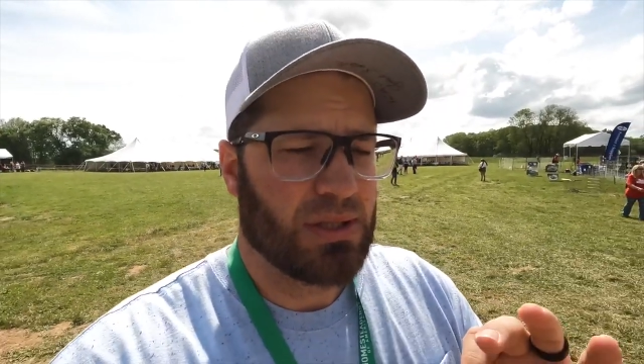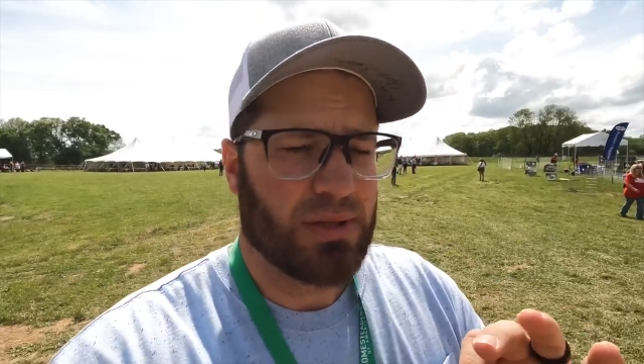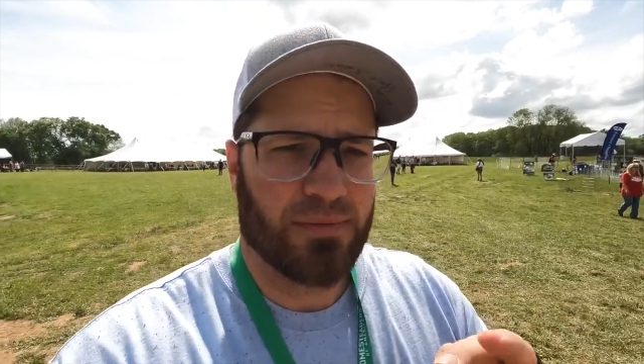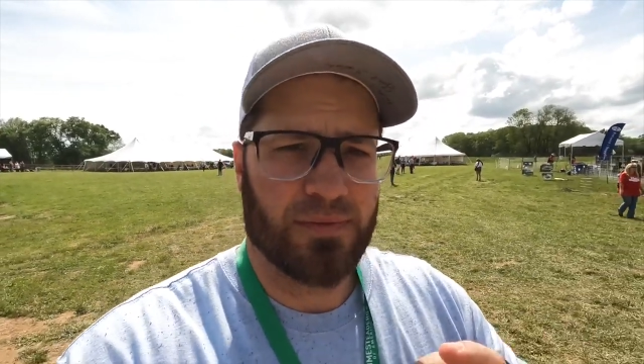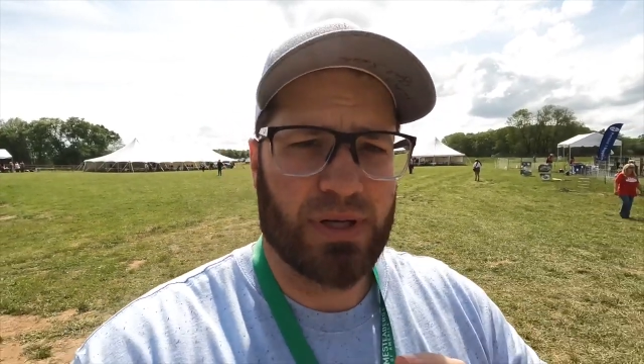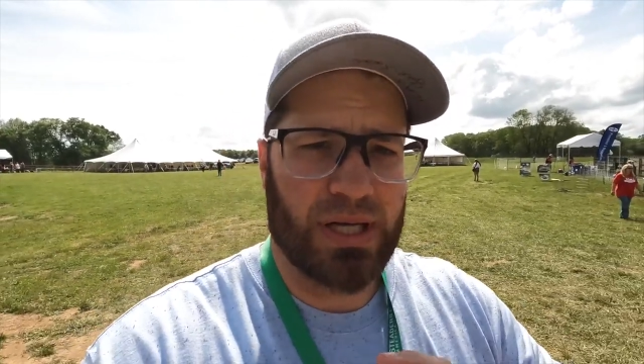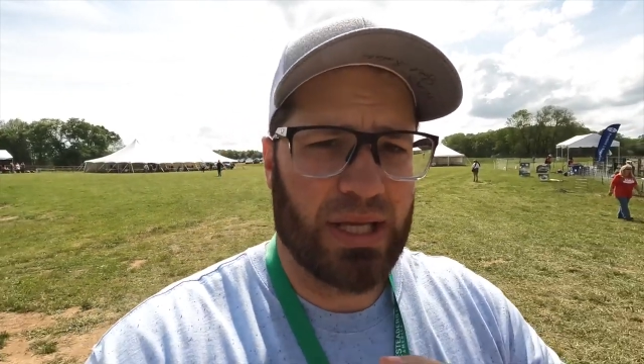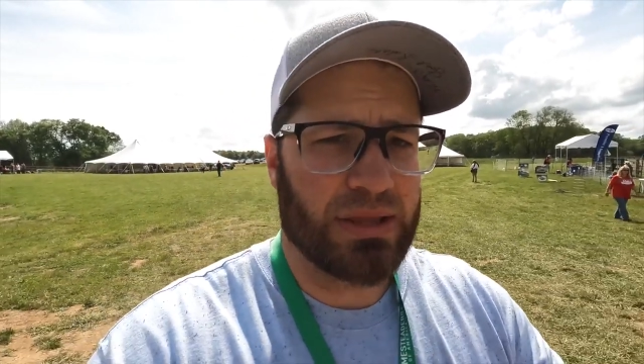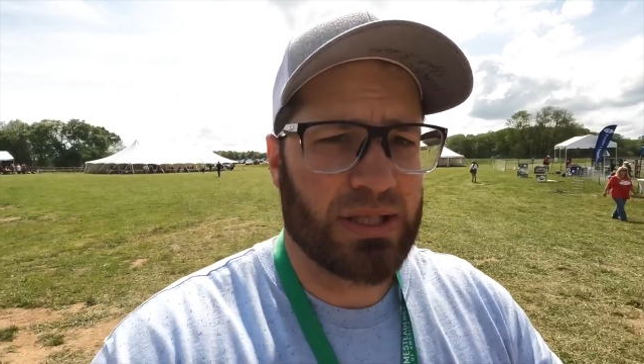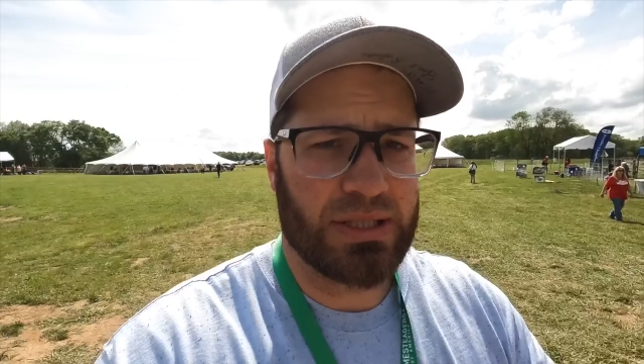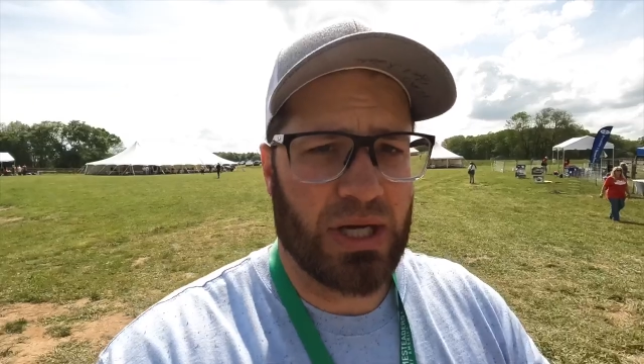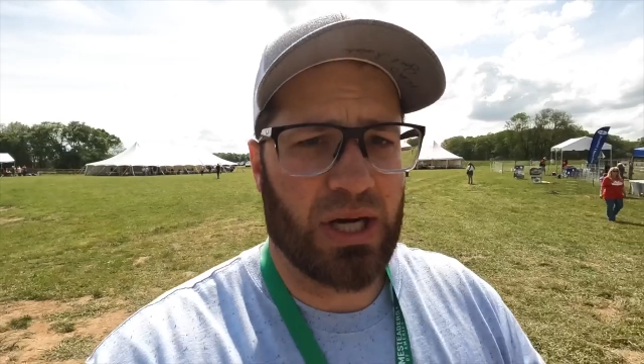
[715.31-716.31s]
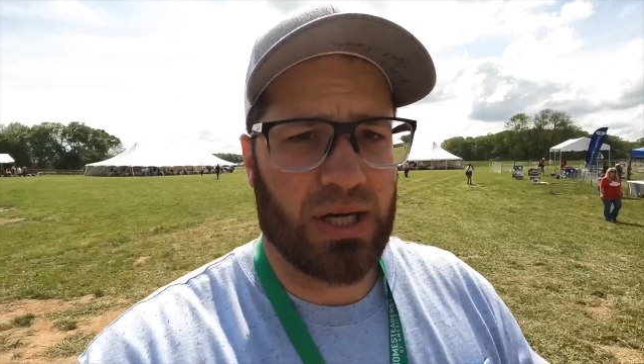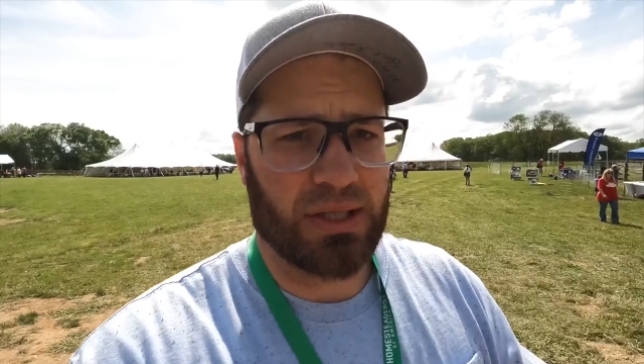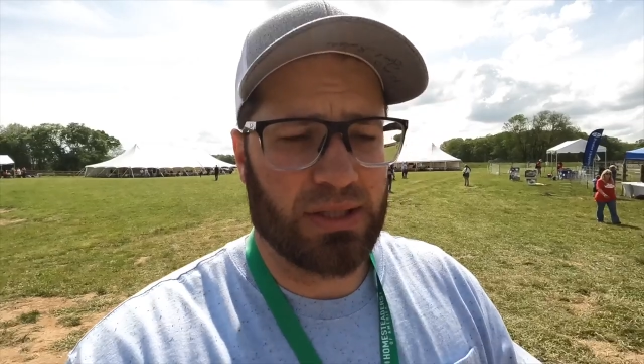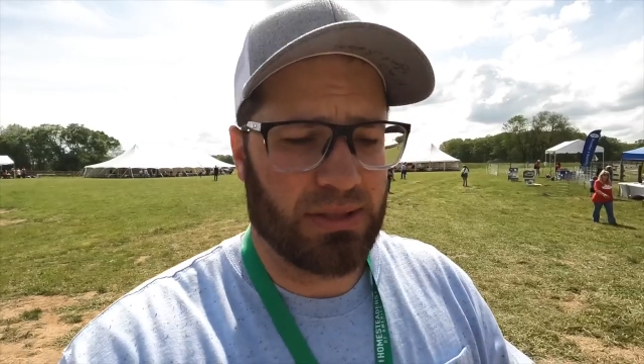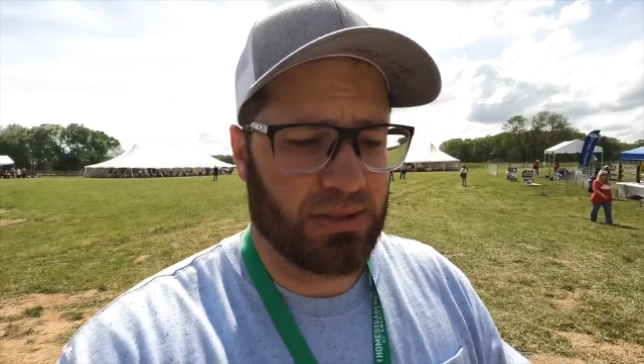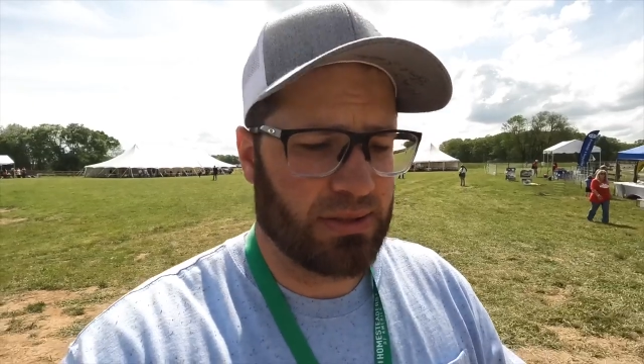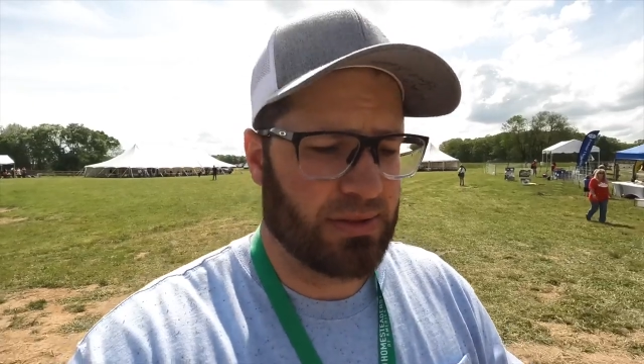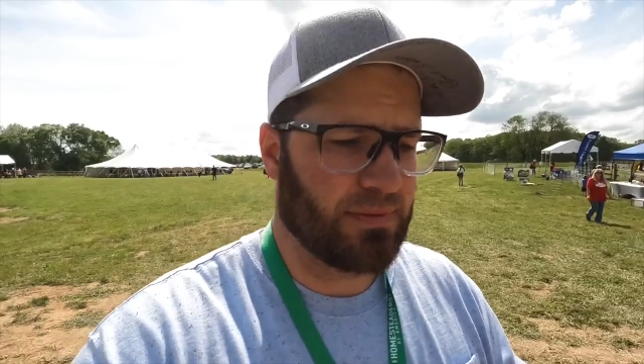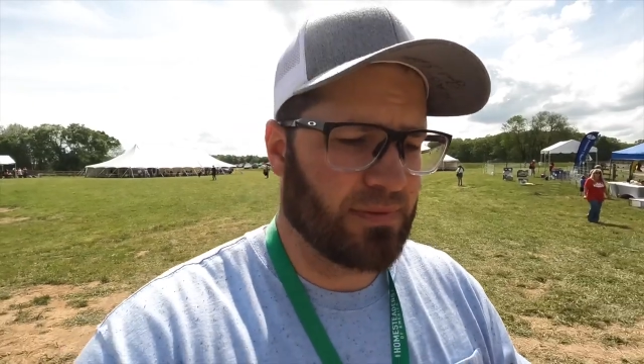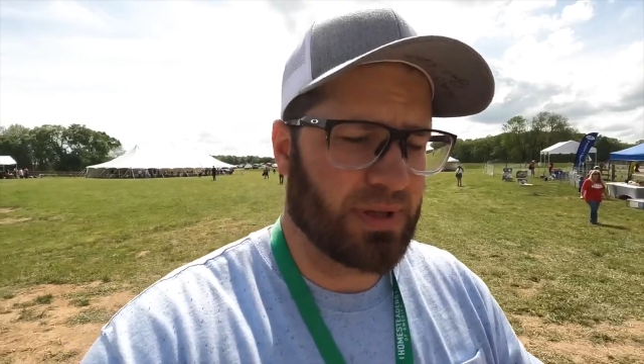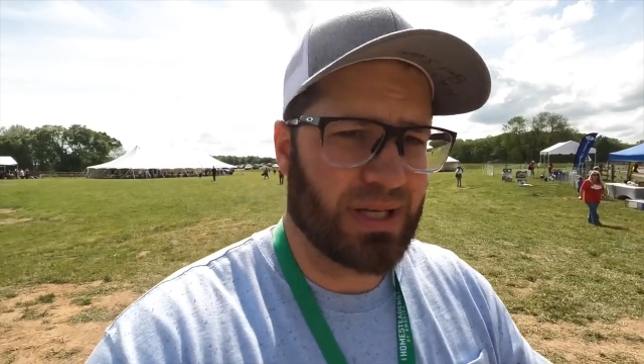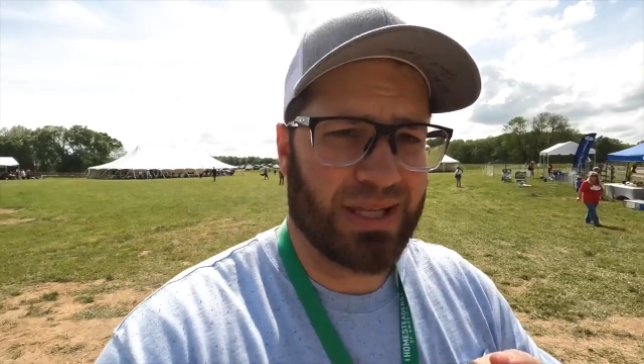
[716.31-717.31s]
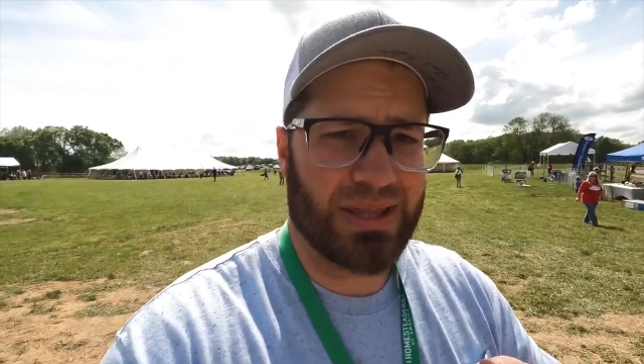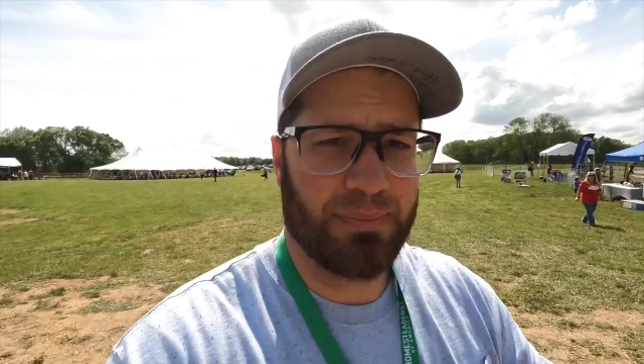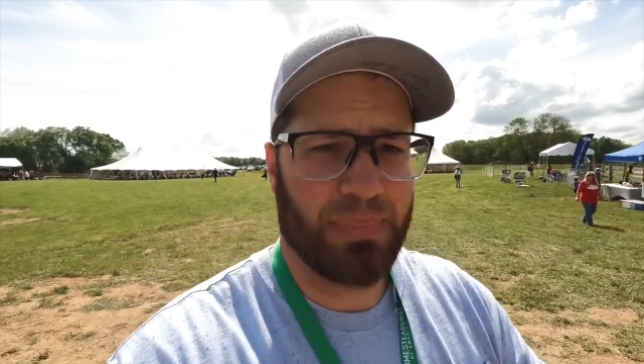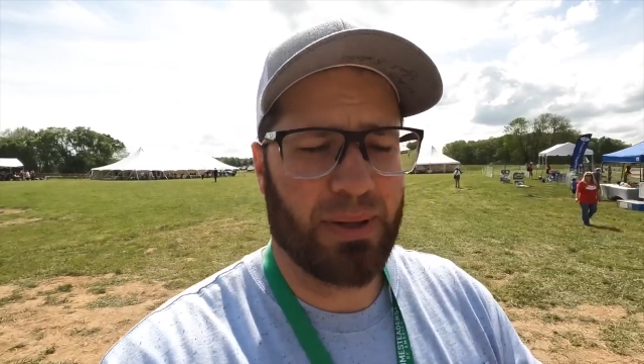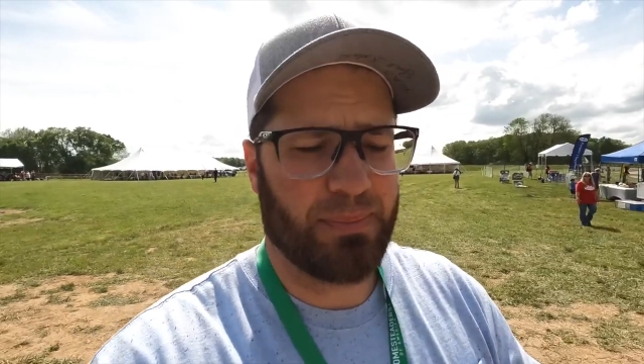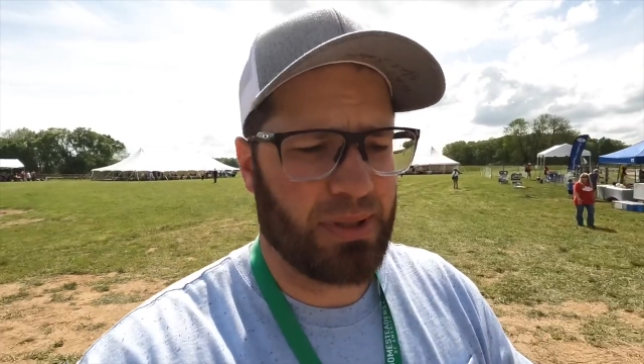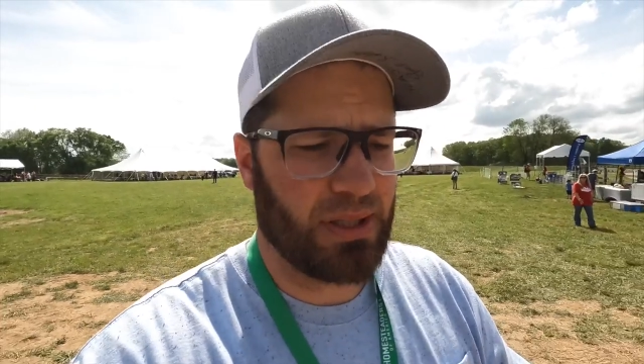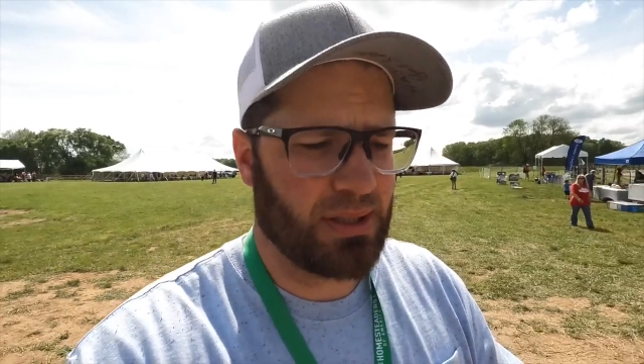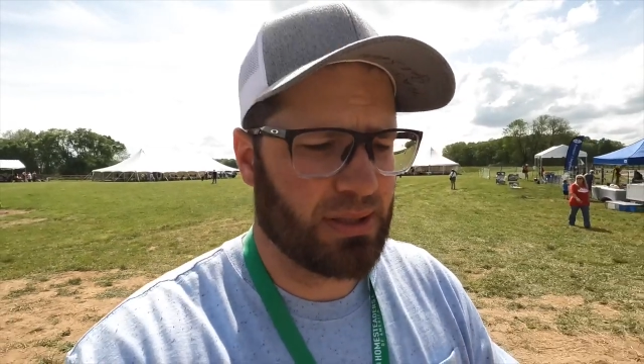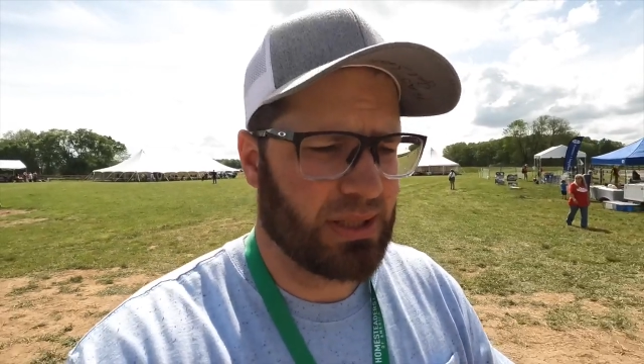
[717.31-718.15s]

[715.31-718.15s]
forget the dog, forget the puppy.